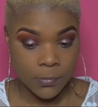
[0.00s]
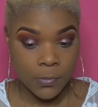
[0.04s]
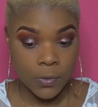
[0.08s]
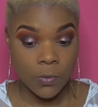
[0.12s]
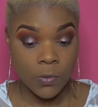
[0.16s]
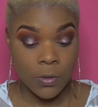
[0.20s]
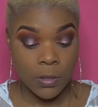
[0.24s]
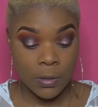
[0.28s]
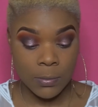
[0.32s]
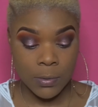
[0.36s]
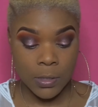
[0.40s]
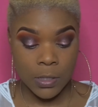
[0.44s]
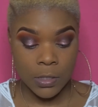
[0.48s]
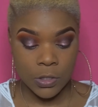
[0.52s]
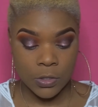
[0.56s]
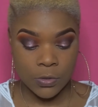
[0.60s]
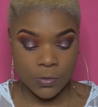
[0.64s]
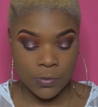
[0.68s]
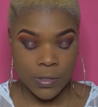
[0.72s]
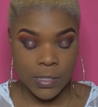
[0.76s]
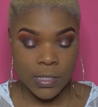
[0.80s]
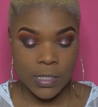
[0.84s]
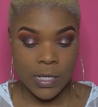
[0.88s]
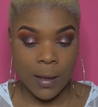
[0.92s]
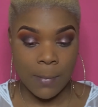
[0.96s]
what I'm gonna
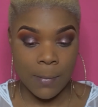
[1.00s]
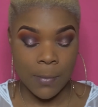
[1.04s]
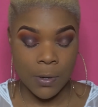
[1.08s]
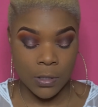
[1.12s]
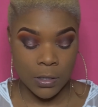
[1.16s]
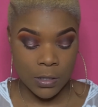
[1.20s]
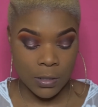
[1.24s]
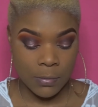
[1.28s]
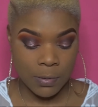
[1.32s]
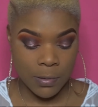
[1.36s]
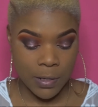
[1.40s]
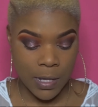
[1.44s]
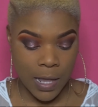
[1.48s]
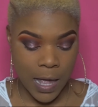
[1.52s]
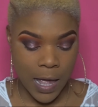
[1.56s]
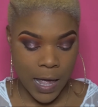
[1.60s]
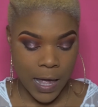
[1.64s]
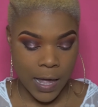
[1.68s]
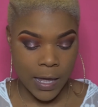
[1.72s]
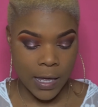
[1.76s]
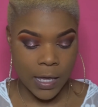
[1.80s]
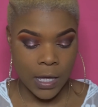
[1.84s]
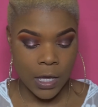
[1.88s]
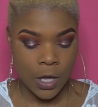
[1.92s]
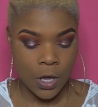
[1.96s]
do is I'm gonna
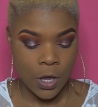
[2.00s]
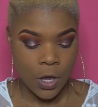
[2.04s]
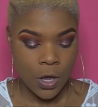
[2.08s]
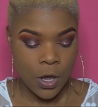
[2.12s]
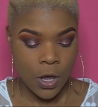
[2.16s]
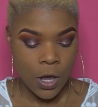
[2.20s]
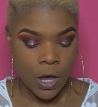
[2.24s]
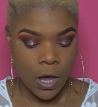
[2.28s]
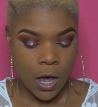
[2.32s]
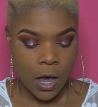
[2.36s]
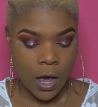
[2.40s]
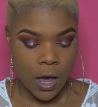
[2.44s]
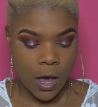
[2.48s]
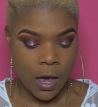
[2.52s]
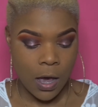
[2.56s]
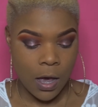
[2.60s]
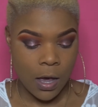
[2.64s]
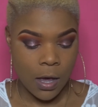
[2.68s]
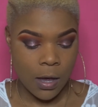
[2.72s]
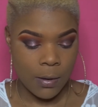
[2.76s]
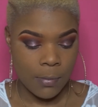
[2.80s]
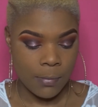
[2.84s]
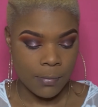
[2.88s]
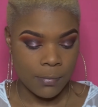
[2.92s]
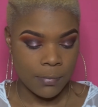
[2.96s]
apply
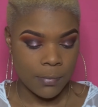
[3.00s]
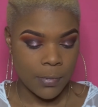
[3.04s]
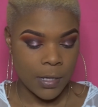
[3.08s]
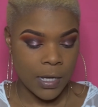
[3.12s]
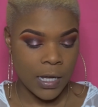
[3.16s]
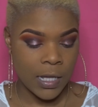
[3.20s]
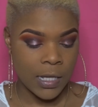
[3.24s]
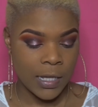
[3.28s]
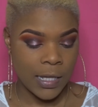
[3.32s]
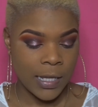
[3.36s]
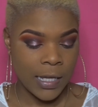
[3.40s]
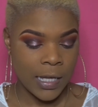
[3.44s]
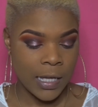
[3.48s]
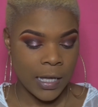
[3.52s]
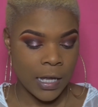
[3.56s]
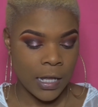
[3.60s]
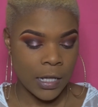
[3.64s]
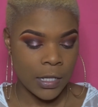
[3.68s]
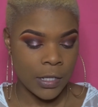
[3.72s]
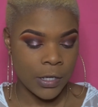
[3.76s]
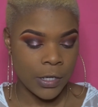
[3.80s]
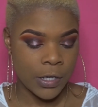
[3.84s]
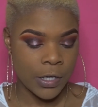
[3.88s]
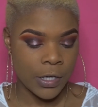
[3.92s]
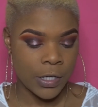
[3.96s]
LA
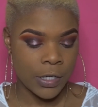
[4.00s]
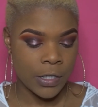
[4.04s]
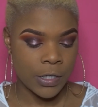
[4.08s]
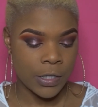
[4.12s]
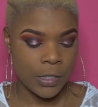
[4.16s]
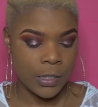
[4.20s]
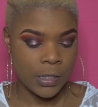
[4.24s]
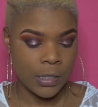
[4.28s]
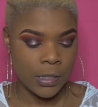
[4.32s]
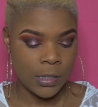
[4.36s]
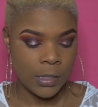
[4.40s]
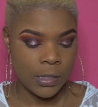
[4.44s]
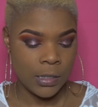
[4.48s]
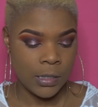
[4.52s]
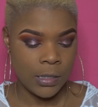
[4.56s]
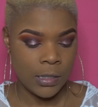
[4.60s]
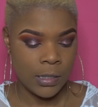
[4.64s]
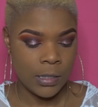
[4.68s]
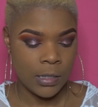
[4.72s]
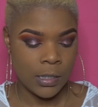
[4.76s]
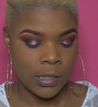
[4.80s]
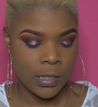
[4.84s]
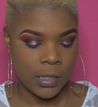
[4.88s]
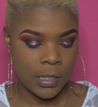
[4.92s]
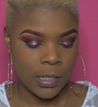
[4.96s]
Color
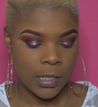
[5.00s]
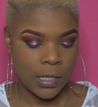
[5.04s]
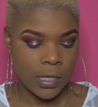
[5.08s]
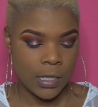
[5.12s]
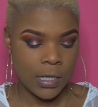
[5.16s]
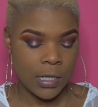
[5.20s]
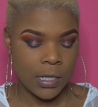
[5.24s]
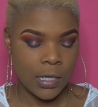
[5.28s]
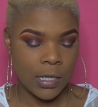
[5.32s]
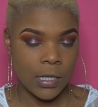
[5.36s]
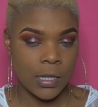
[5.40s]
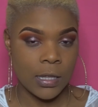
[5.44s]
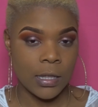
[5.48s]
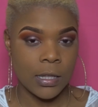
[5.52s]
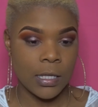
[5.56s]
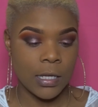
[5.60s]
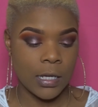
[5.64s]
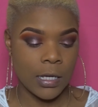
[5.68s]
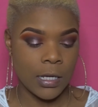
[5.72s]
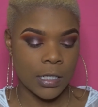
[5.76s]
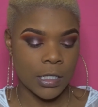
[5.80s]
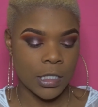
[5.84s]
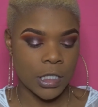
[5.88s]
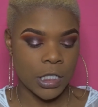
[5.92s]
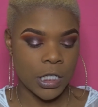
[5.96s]
in
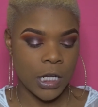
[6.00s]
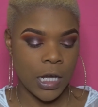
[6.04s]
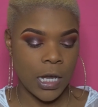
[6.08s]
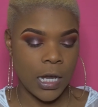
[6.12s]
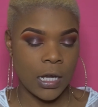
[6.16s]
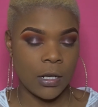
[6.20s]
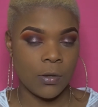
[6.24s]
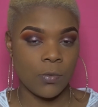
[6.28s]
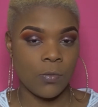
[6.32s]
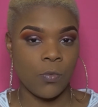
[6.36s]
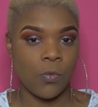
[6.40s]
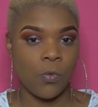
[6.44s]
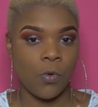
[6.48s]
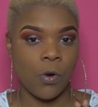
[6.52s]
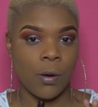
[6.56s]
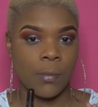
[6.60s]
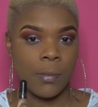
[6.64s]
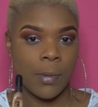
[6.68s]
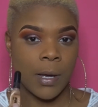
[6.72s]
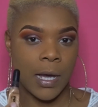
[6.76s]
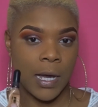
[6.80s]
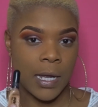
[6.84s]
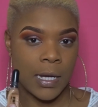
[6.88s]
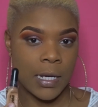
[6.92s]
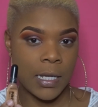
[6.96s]
the shade Warm
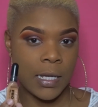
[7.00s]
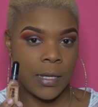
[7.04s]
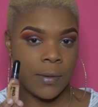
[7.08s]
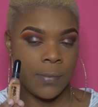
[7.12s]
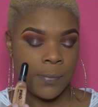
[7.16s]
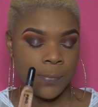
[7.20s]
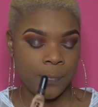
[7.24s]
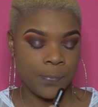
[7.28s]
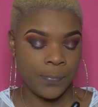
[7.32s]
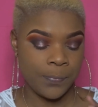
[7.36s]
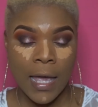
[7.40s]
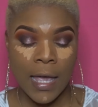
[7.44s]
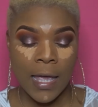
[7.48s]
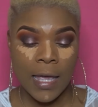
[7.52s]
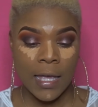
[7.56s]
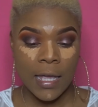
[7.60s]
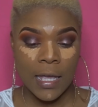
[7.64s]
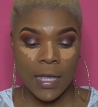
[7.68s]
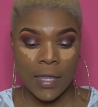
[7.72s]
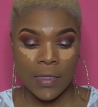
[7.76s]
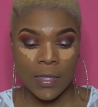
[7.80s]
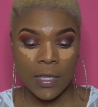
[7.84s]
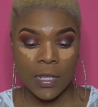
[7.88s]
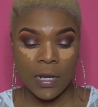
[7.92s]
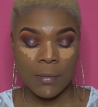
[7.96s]
Honey. Okay,
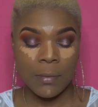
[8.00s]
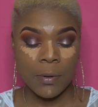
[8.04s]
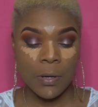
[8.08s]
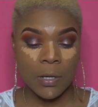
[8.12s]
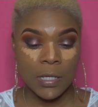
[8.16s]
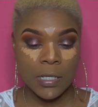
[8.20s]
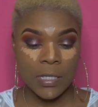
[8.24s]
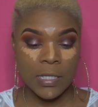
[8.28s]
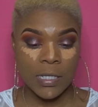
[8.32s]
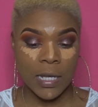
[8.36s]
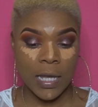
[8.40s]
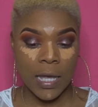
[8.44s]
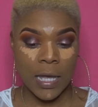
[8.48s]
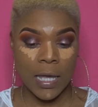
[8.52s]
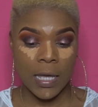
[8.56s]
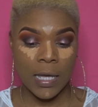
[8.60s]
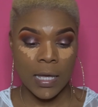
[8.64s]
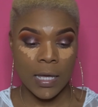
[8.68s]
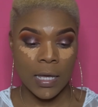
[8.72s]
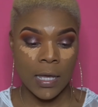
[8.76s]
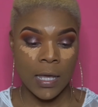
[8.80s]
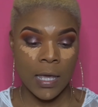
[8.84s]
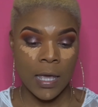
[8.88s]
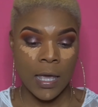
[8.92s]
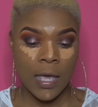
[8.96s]
and then I'm gonna
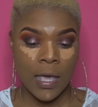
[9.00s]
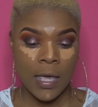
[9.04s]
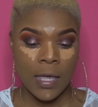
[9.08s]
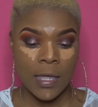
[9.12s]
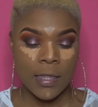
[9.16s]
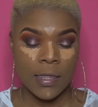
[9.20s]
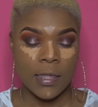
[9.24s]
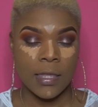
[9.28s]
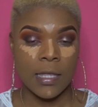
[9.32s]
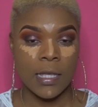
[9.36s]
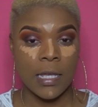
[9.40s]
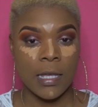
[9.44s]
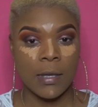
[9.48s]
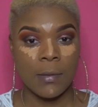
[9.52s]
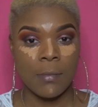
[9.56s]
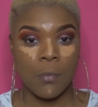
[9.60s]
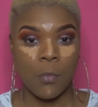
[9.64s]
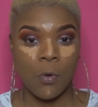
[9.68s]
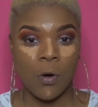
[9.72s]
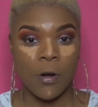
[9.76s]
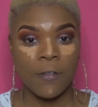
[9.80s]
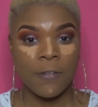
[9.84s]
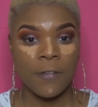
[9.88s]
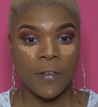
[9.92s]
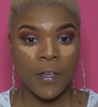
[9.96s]
take the
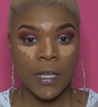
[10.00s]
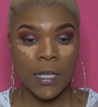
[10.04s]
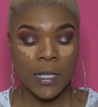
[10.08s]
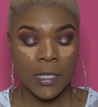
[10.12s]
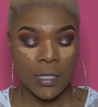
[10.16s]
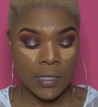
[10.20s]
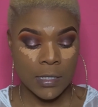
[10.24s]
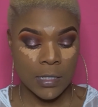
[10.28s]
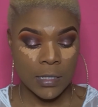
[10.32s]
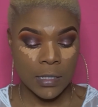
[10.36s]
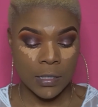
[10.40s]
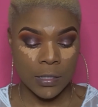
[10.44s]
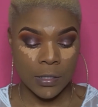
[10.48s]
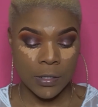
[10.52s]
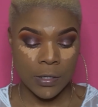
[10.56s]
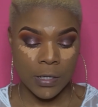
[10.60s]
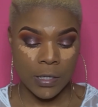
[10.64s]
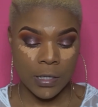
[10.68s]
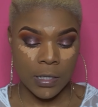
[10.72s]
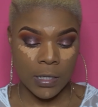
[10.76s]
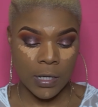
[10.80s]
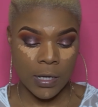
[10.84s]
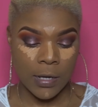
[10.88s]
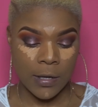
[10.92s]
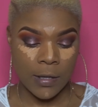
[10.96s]
Morphe concealer in
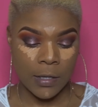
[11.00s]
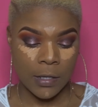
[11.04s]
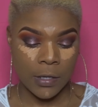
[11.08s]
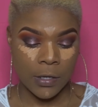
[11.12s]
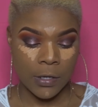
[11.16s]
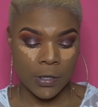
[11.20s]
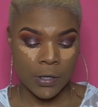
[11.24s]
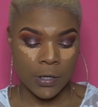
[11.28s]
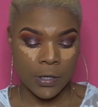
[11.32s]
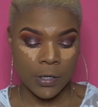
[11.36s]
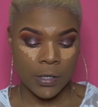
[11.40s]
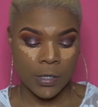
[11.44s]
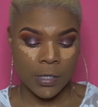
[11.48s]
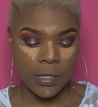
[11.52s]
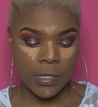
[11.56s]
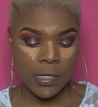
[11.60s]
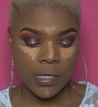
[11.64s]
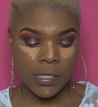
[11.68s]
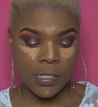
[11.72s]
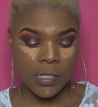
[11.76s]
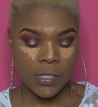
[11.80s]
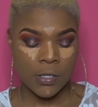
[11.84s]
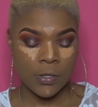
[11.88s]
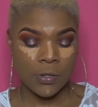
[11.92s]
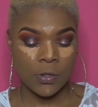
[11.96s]
the color
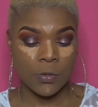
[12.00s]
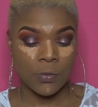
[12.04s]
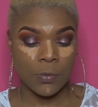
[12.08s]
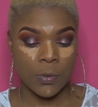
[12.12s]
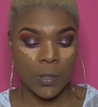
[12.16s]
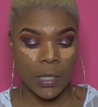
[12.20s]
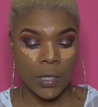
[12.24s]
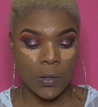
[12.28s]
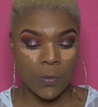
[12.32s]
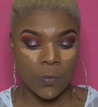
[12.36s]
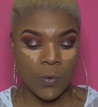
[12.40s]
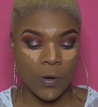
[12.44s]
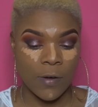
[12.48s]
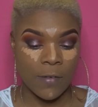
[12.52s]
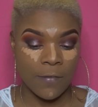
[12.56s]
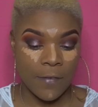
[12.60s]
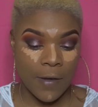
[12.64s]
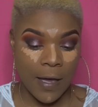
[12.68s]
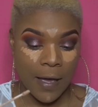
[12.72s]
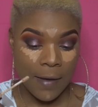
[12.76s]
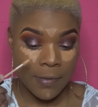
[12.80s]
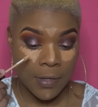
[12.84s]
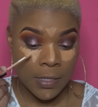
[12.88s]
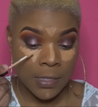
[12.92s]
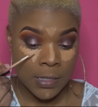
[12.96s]

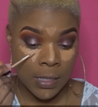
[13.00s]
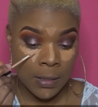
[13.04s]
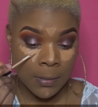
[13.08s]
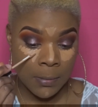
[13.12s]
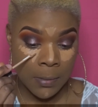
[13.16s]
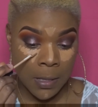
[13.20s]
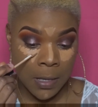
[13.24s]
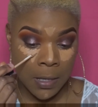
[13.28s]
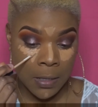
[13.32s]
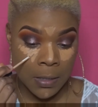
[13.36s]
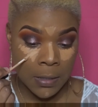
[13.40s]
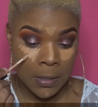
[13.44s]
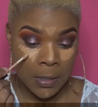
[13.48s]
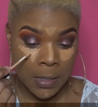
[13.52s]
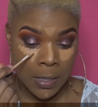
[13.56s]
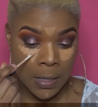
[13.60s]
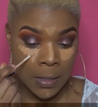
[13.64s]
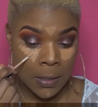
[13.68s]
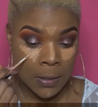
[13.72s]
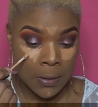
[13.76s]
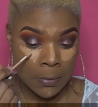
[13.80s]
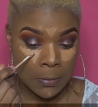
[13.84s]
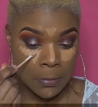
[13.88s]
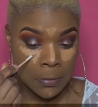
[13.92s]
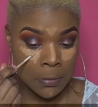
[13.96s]
C315, the same color that I
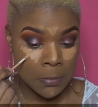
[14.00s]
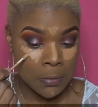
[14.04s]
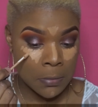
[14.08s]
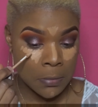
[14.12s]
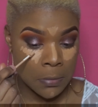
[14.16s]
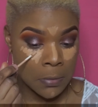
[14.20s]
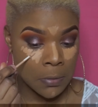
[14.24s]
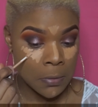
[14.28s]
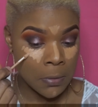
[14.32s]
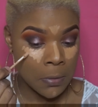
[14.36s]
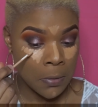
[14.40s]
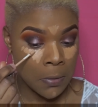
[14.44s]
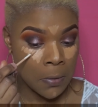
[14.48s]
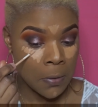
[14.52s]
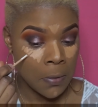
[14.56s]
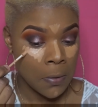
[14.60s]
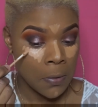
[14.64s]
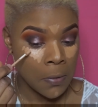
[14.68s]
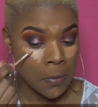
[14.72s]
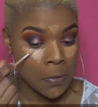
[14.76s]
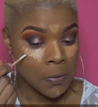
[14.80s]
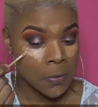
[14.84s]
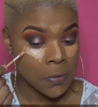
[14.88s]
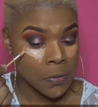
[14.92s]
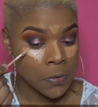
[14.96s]
use
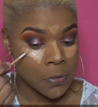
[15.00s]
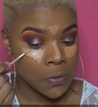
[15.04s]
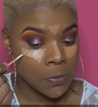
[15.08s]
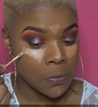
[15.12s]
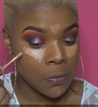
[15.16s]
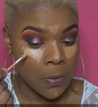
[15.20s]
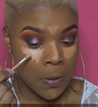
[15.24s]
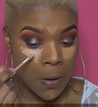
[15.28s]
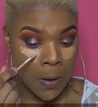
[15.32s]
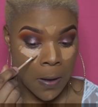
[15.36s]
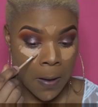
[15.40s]
to